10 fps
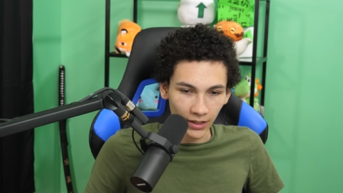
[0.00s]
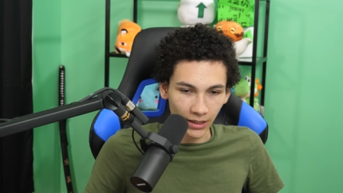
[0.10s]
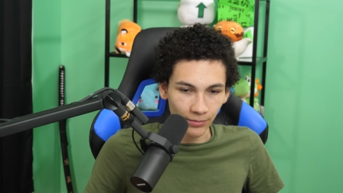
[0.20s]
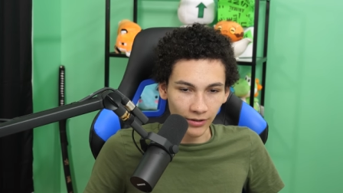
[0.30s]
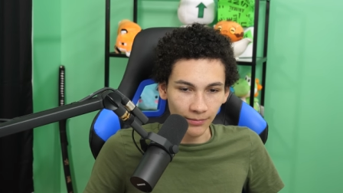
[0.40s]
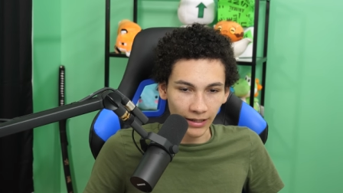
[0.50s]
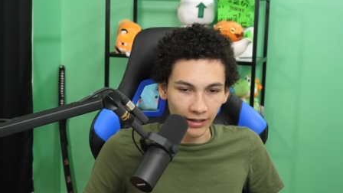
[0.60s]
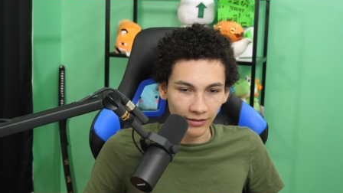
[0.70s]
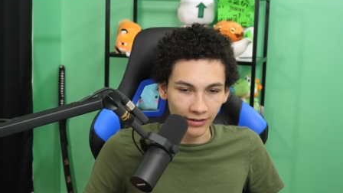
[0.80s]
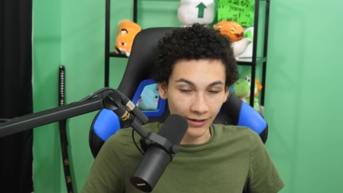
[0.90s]
I put it
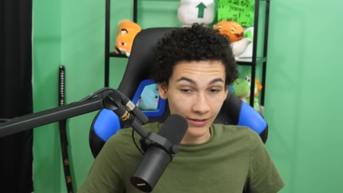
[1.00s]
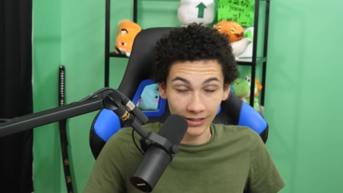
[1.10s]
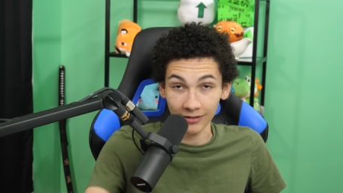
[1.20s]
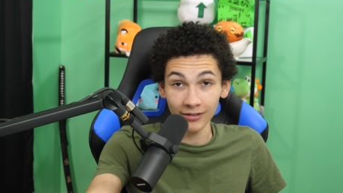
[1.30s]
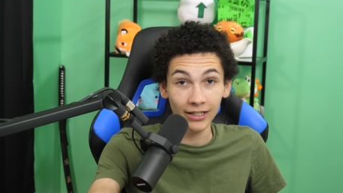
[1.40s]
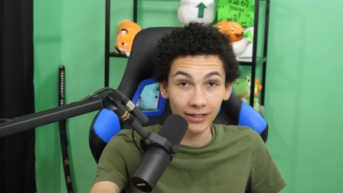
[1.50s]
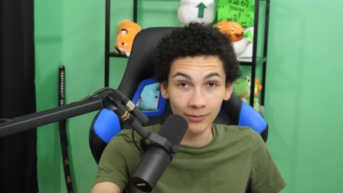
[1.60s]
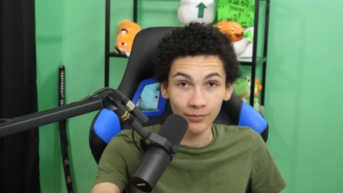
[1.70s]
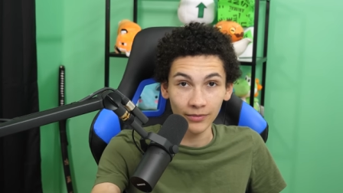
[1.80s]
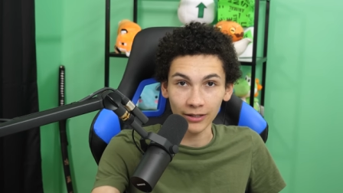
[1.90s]
back. Now, it's still
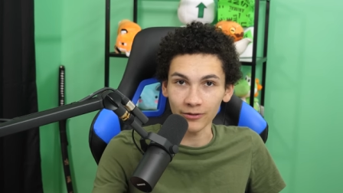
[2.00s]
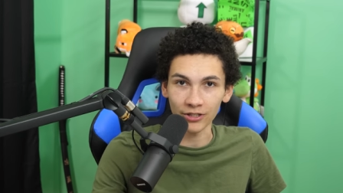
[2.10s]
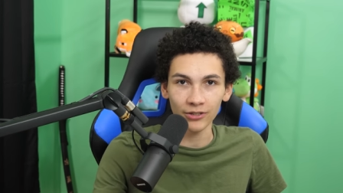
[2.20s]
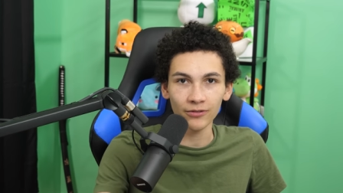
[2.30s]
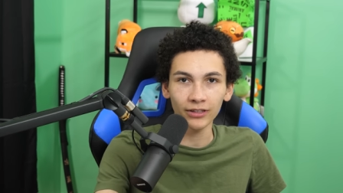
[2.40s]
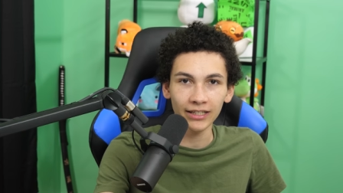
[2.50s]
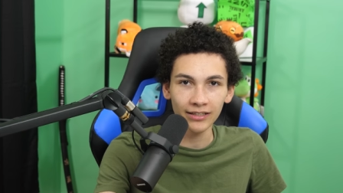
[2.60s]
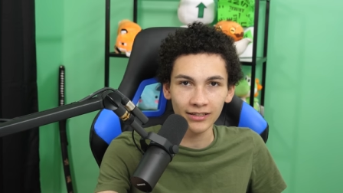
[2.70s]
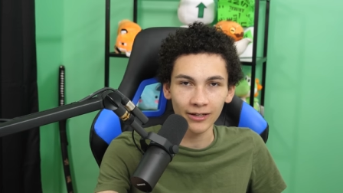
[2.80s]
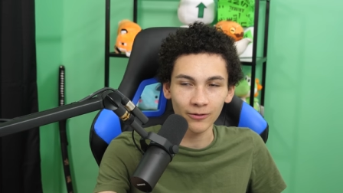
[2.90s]
there. They were just
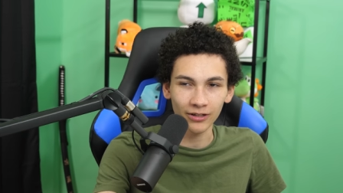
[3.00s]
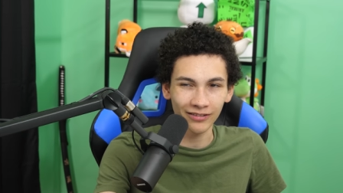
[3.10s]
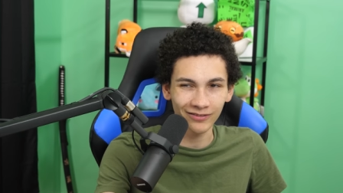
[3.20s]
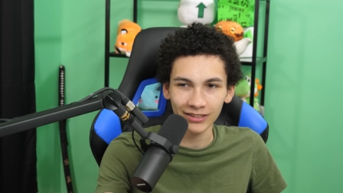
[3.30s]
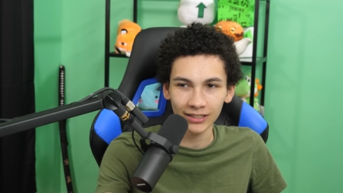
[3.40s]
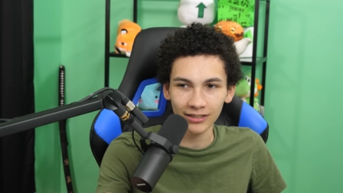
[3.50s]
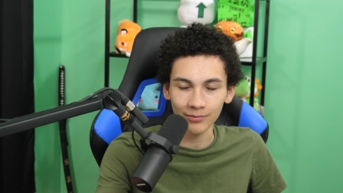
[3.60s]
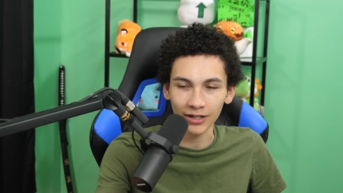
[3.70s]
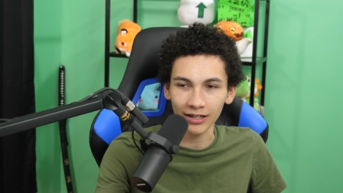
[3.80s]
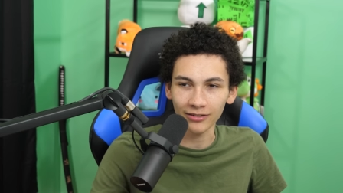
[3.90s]
released. It was like
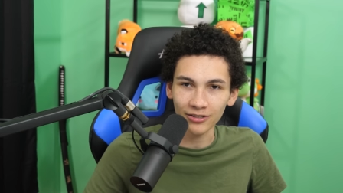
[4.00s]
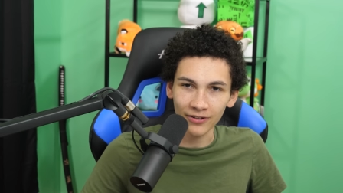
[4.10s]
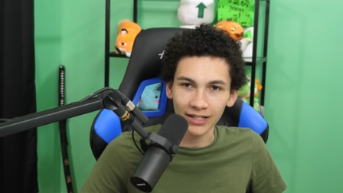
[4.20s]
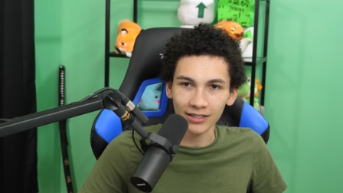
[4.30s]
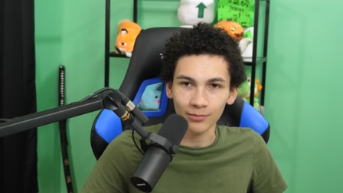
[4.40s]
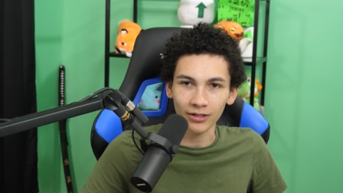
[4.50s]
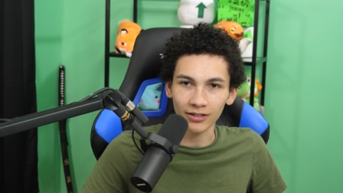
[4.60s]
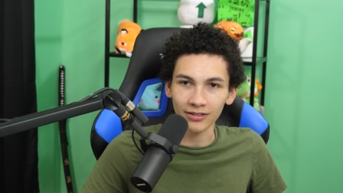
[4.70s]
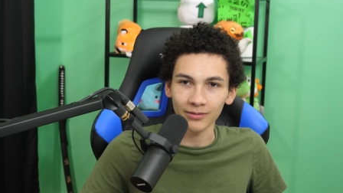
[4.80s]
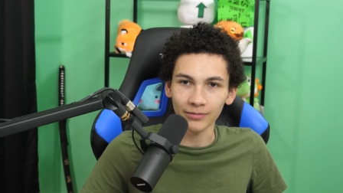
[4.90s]
some Jurassic
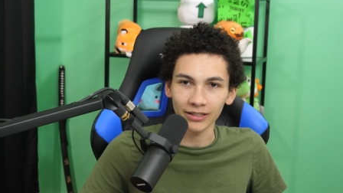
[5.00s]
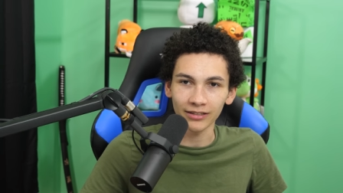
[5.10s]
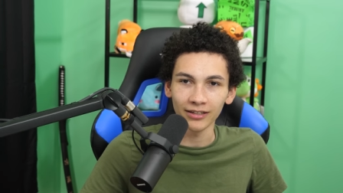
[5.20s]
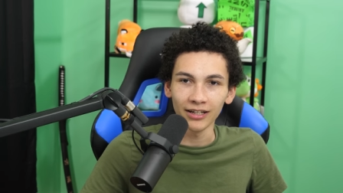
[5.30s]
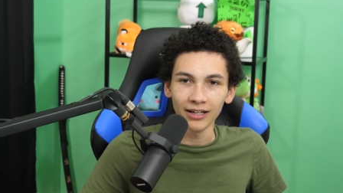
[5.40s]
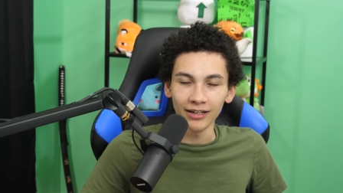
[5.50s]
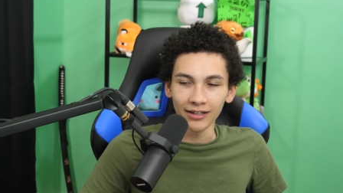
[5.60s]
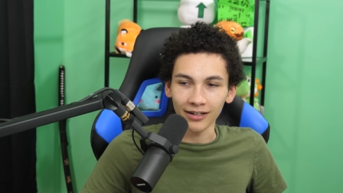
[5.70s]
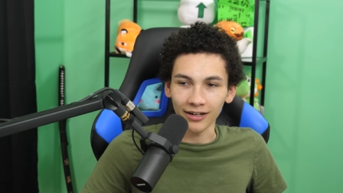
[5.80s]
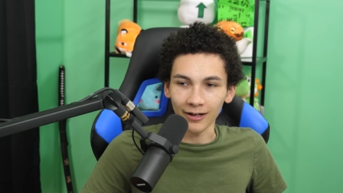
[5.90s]
Park or something.
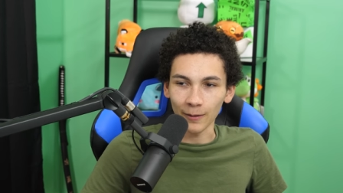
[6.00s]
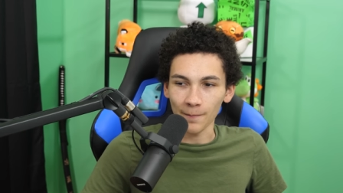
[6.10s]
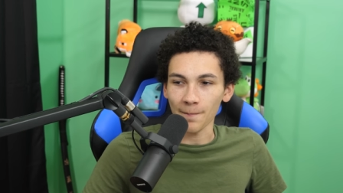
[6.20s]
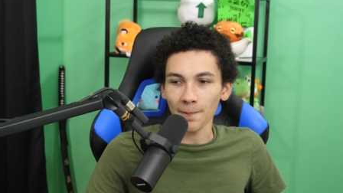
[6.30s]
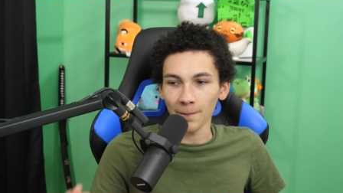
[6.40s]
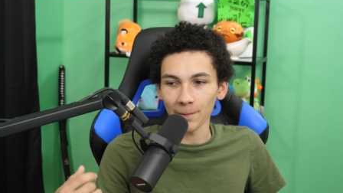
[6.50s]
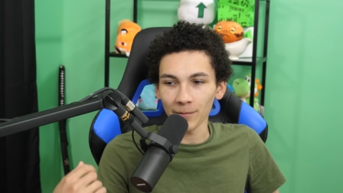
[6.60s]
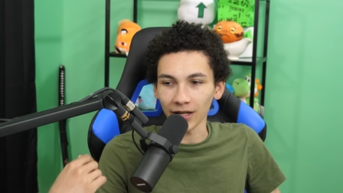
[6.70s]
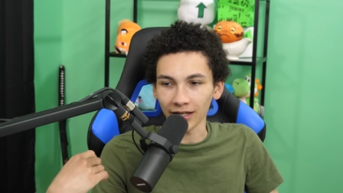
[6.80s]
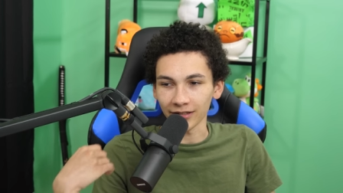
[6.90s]

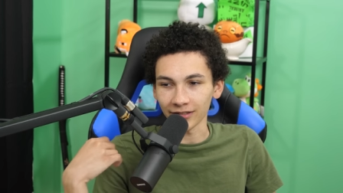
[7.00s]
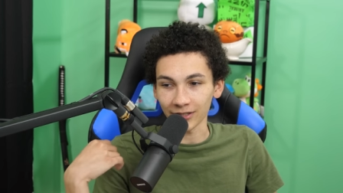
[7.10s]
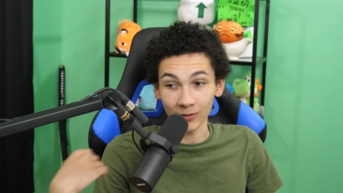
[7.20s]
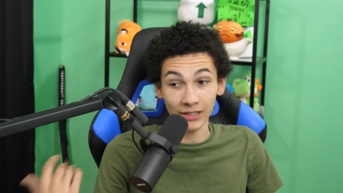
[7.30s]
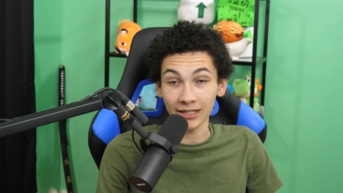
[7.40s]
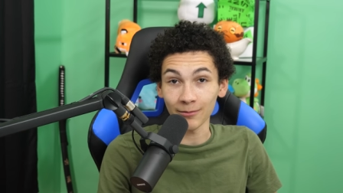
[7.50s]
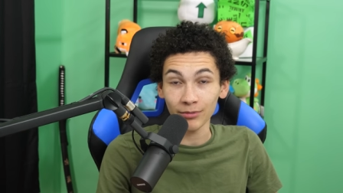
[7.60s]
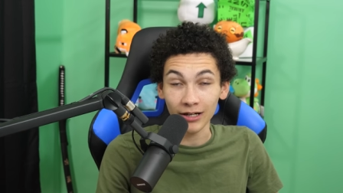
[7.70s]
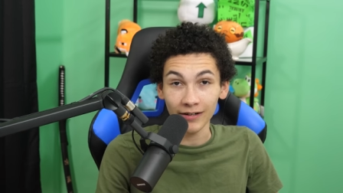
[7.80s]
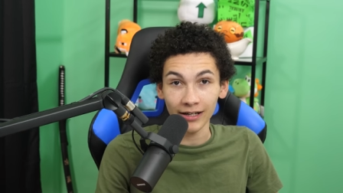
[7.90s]
And so it's
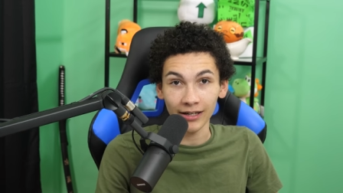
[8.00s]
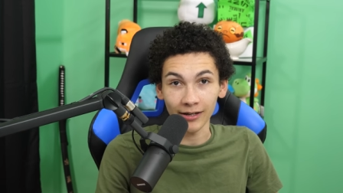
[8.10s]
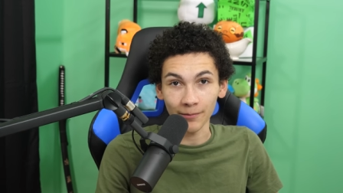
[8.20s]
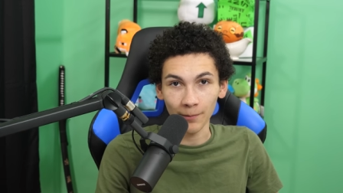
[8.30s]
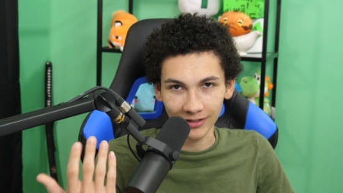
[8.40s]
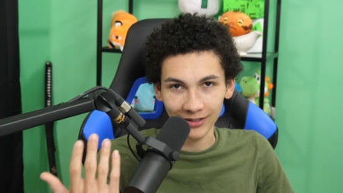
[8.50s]
temporary again.